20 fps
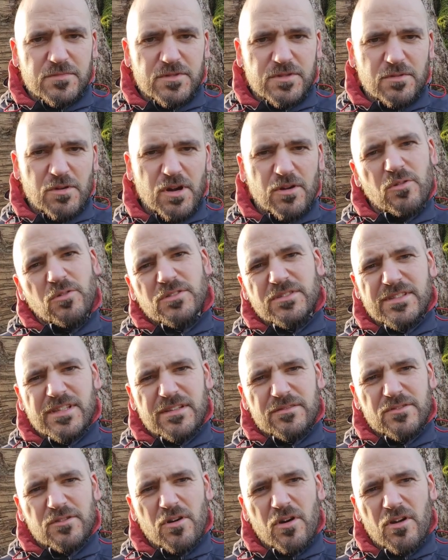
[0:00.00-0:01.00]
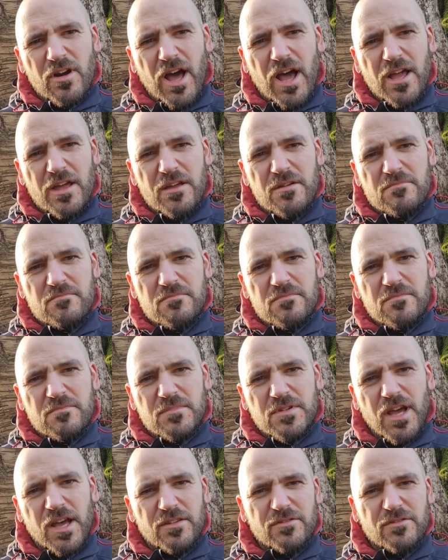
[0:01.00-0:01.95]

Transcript: Do I go and see if they're all right? No,